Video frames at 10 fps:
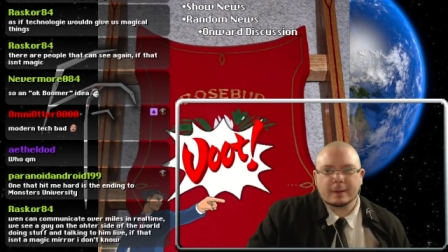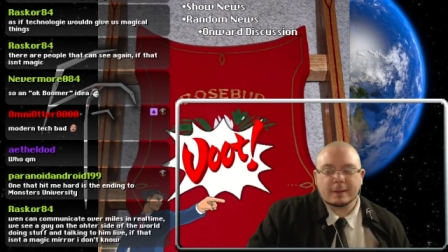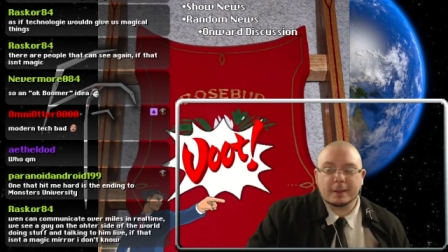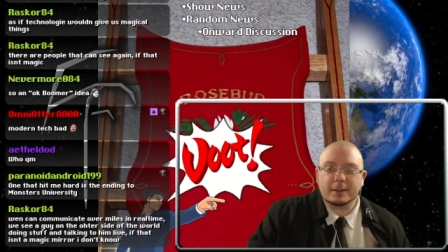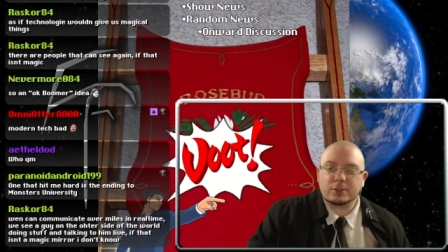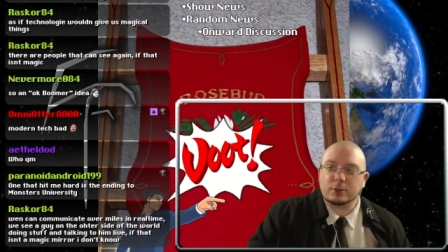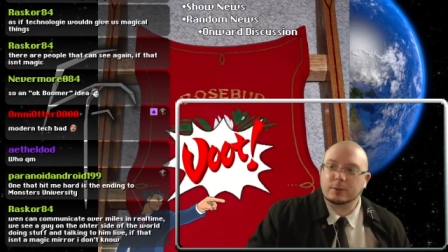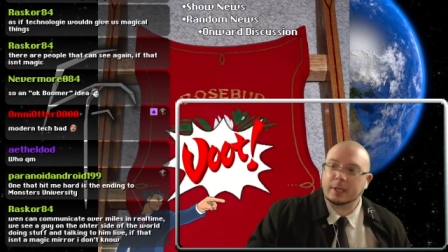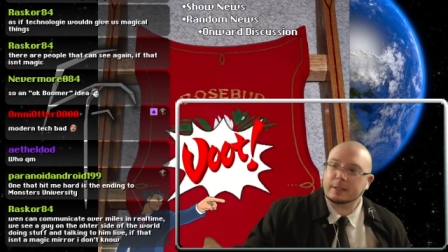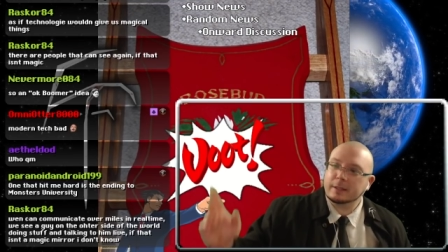Yeah, that's true.
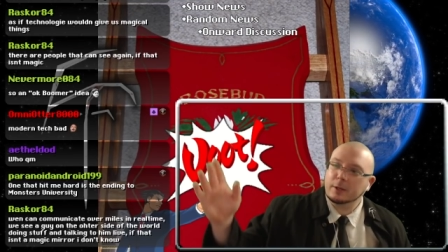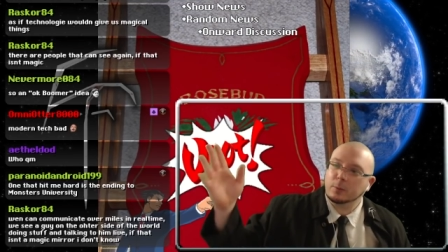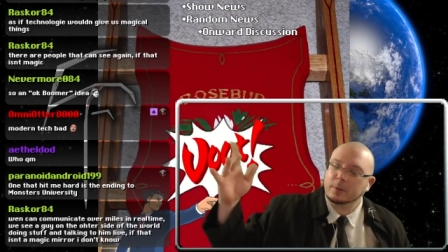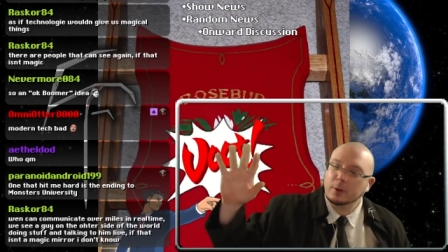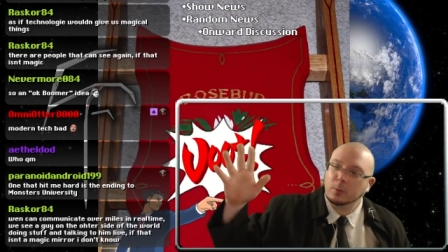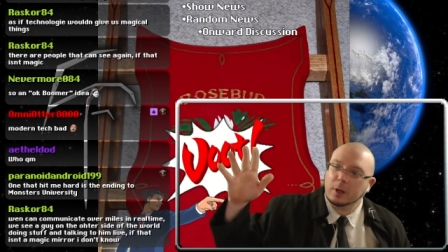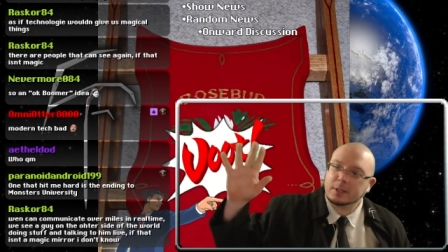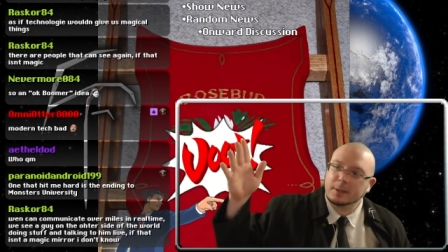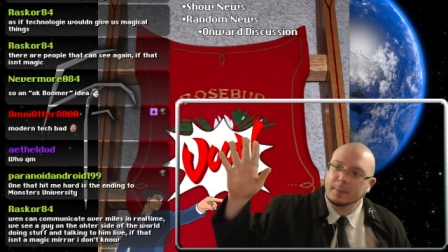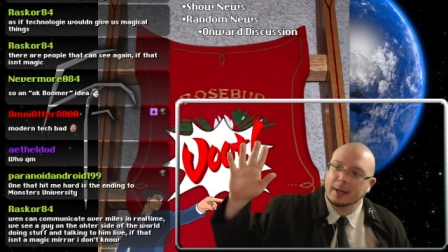Technically, you're
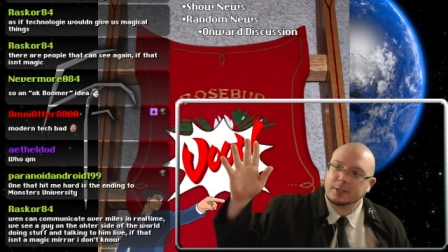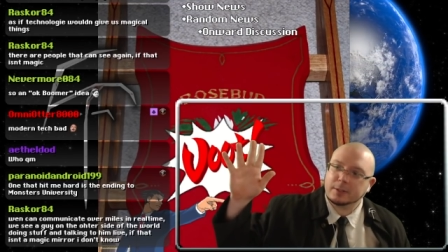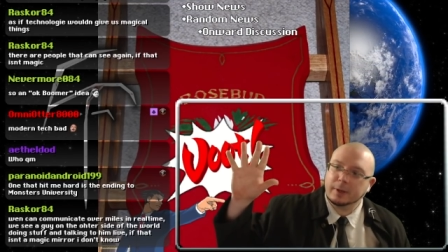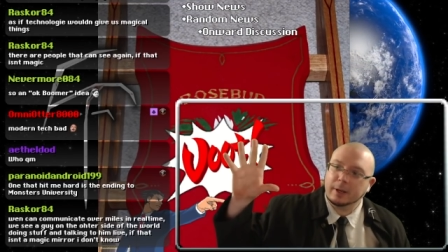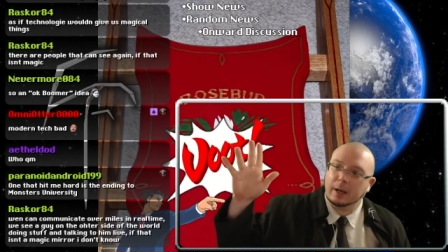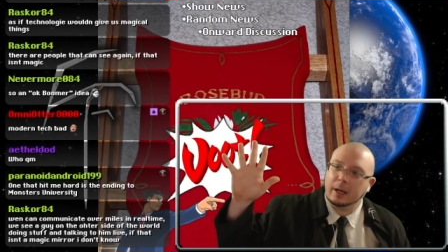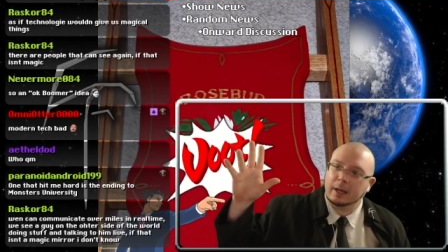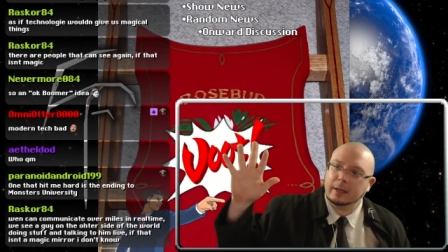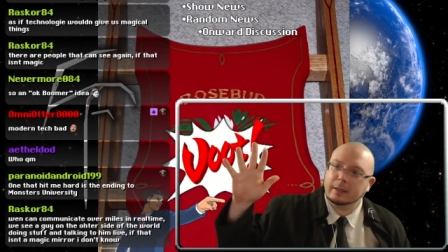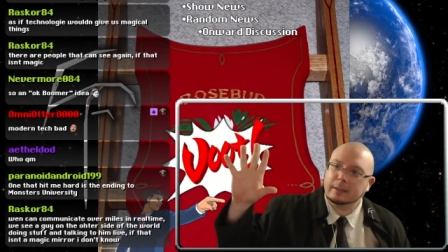watching magic right now.
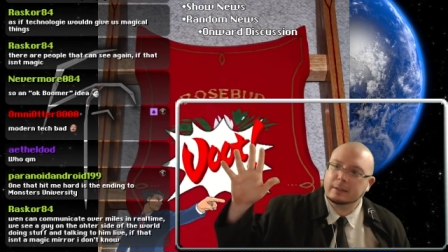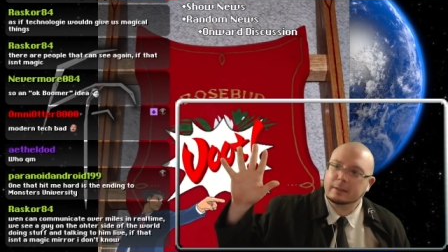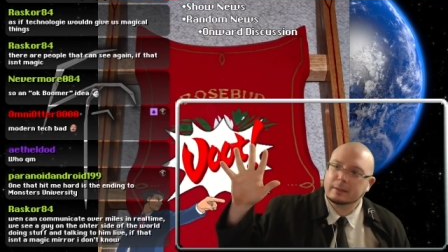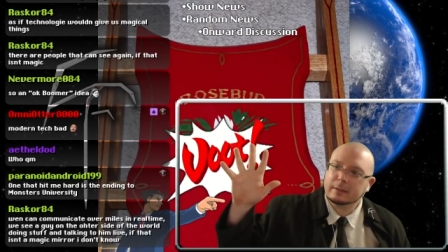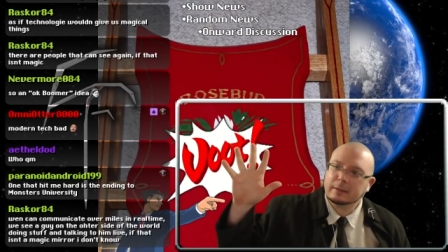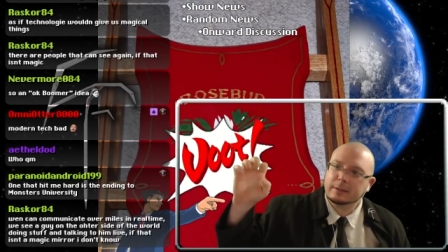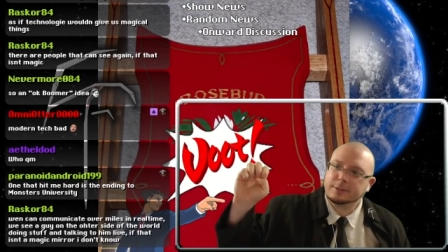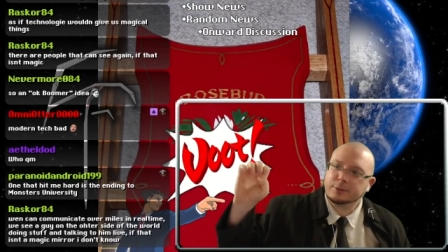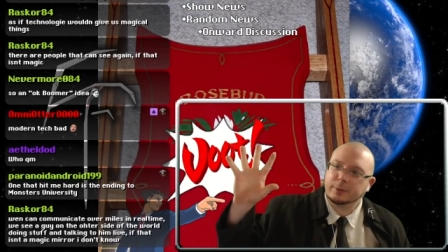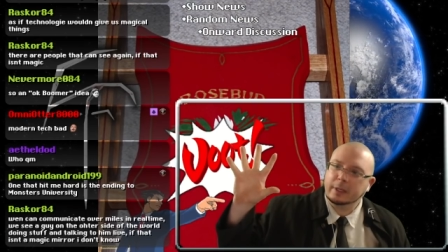Hi,
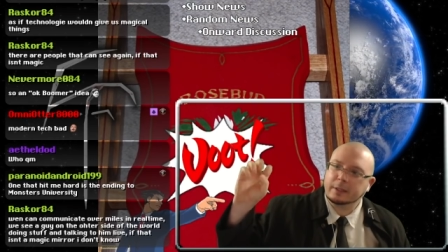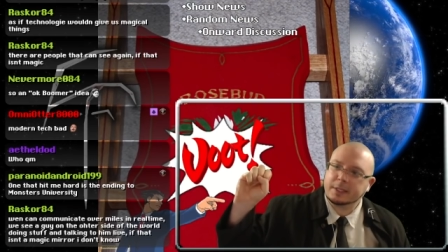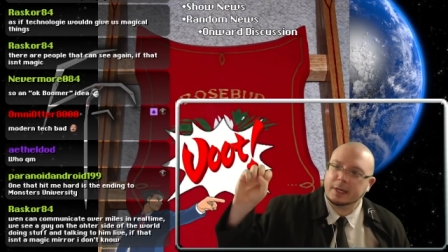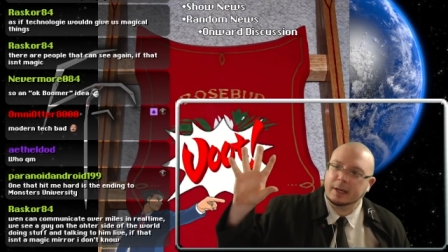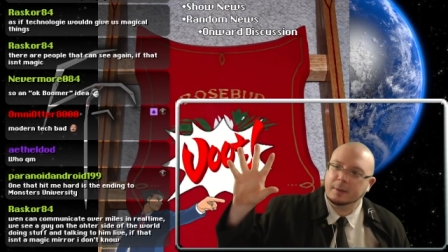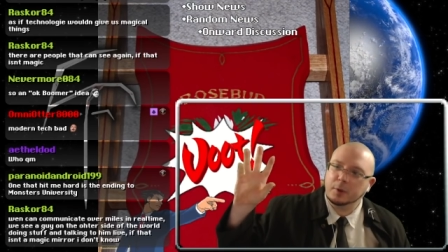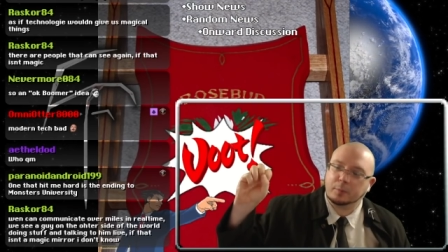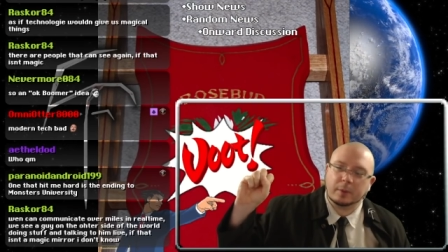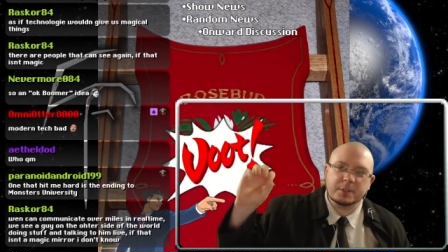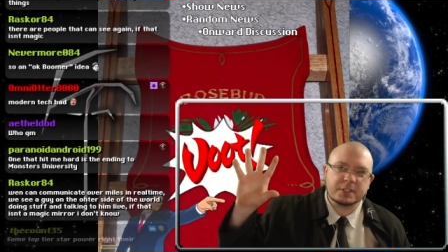this is real time. You're
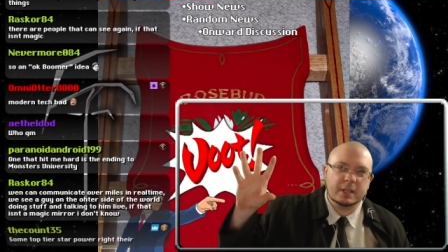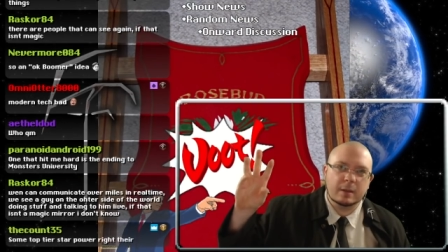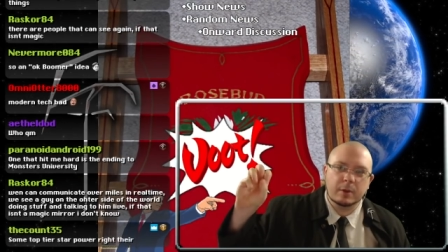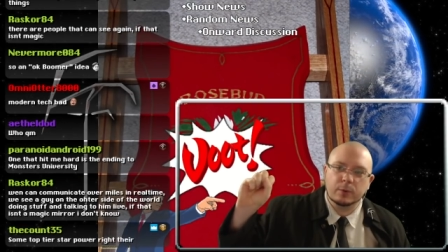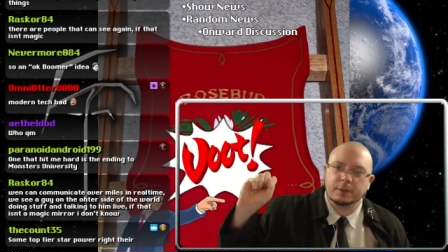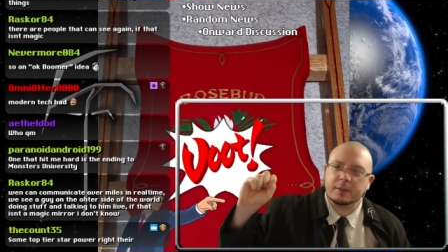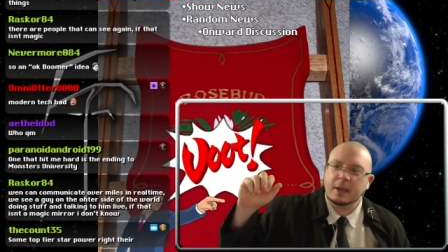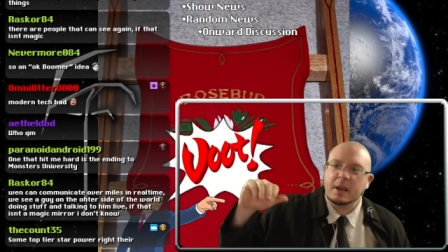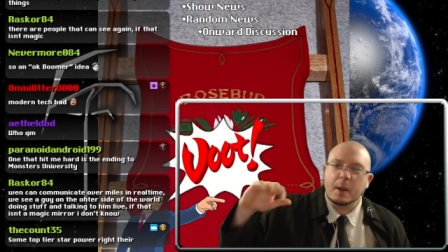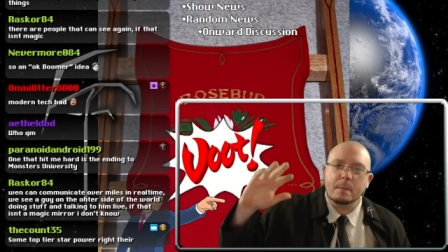probably seeing me with
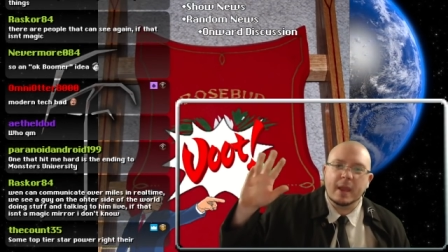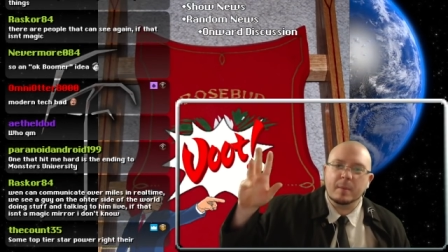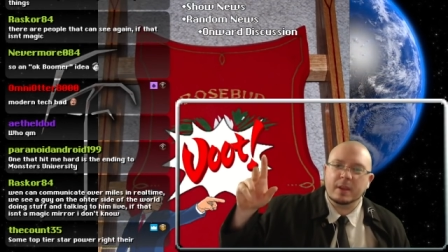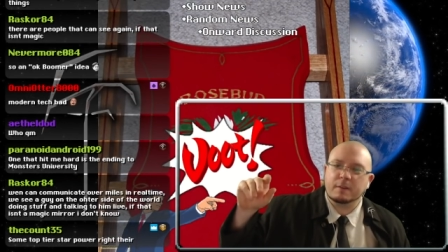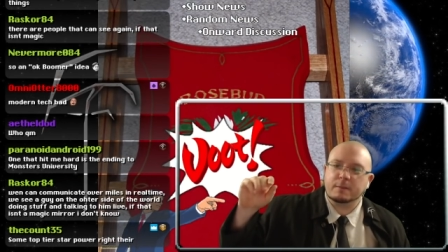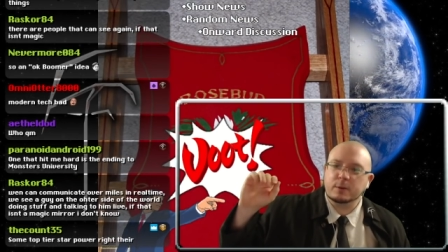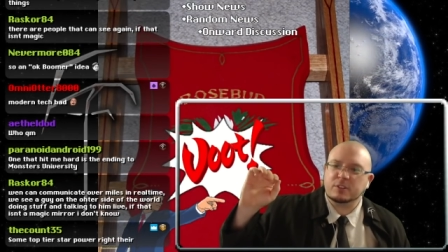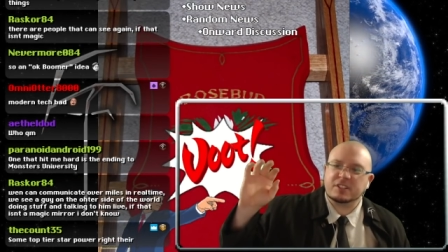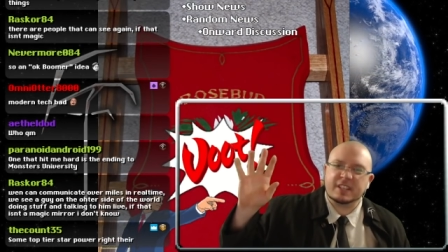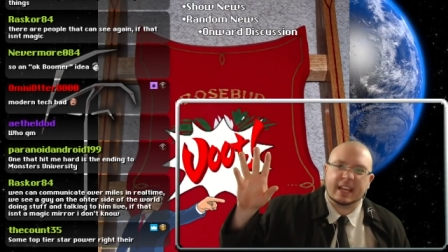maybe a few
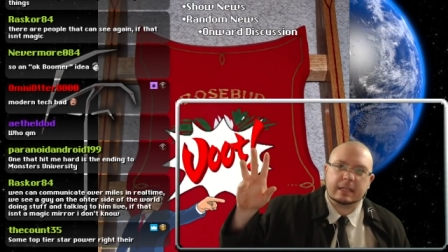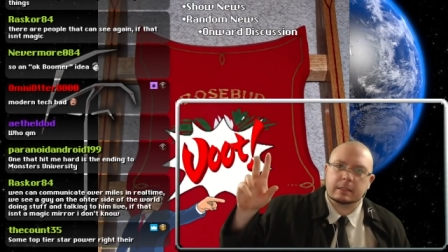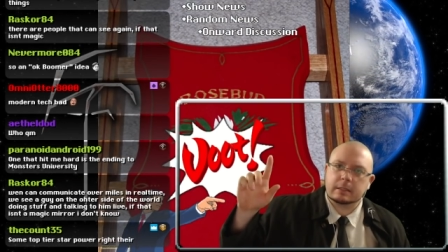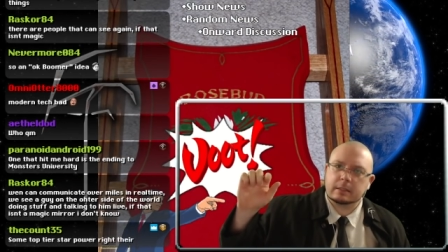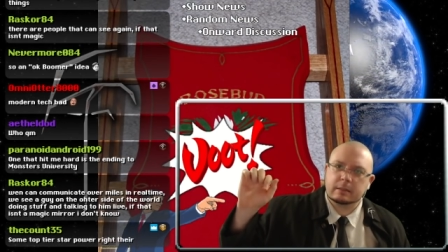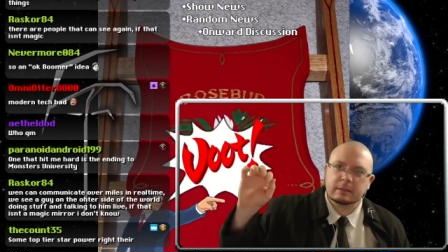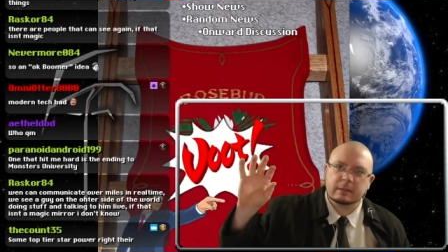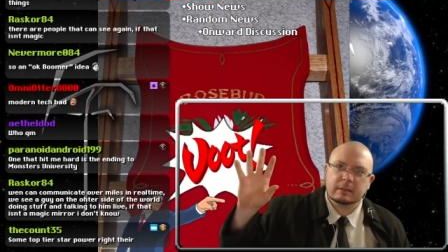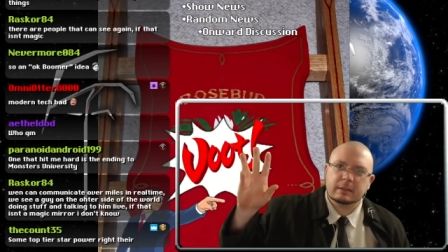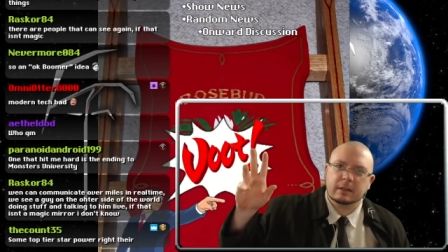seconds
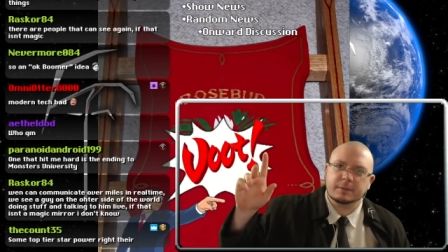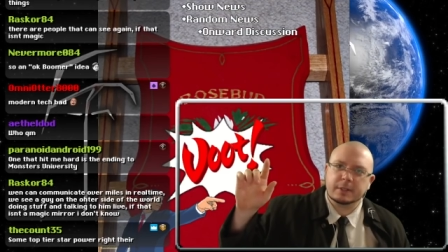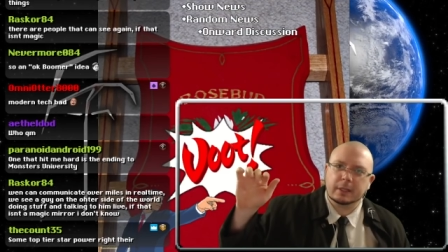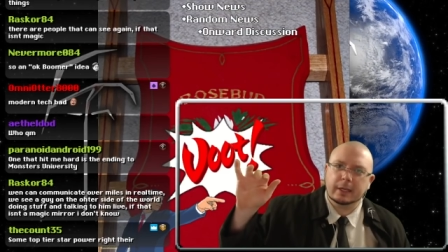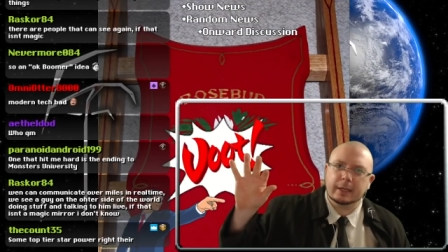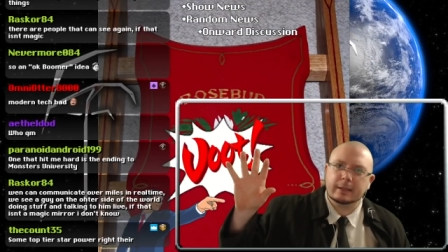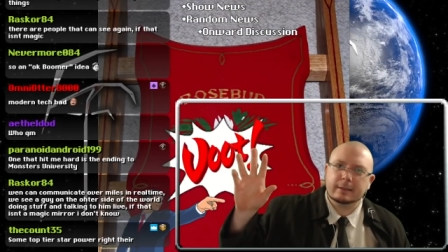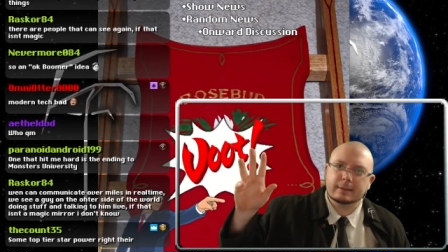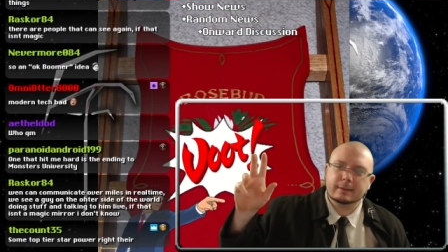of delay.